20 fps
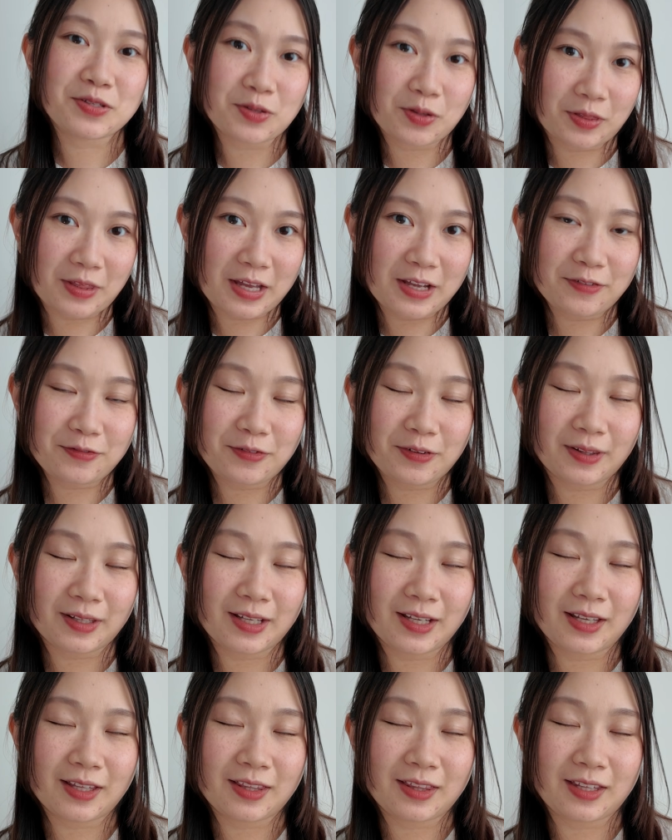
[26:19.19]
So
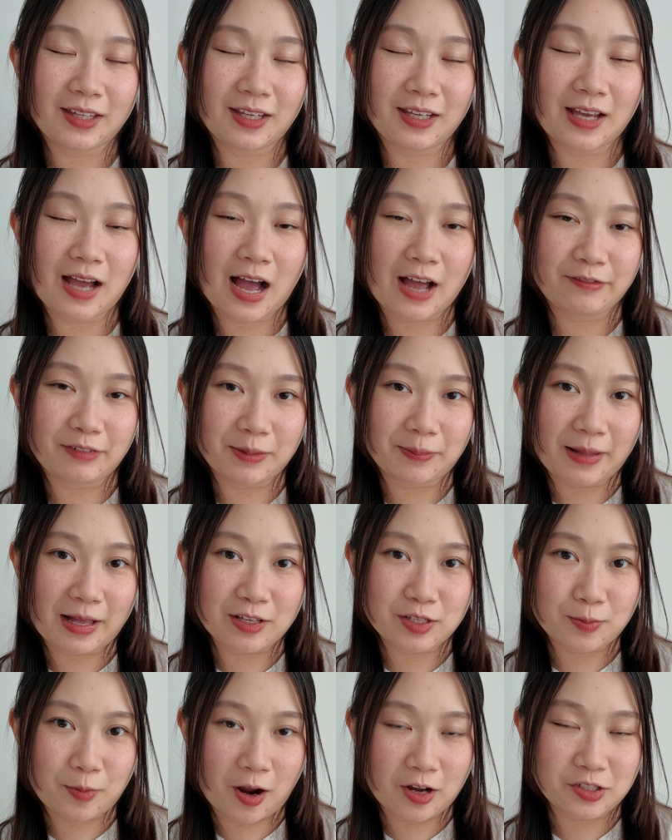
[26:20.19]
thankfully, the Ivy
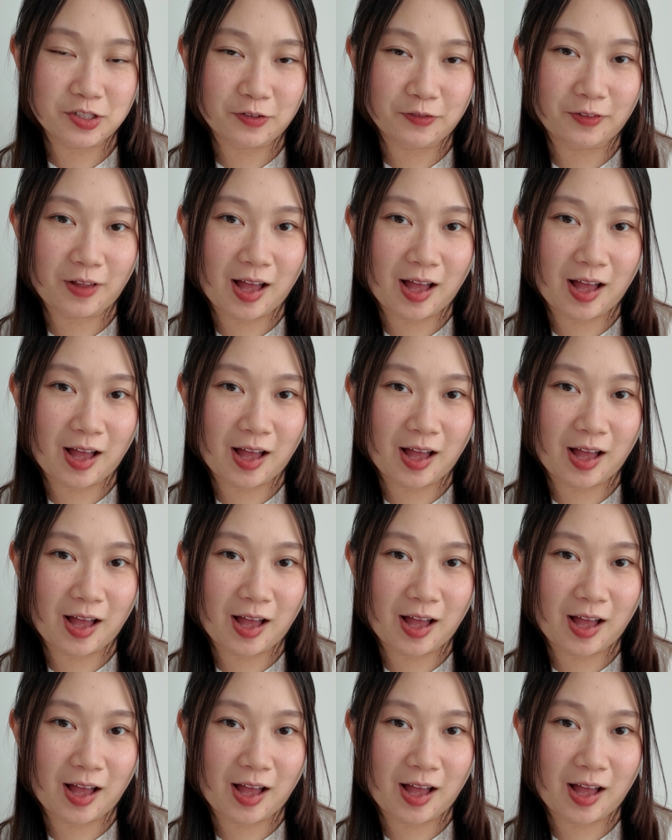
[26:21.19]
Blouse project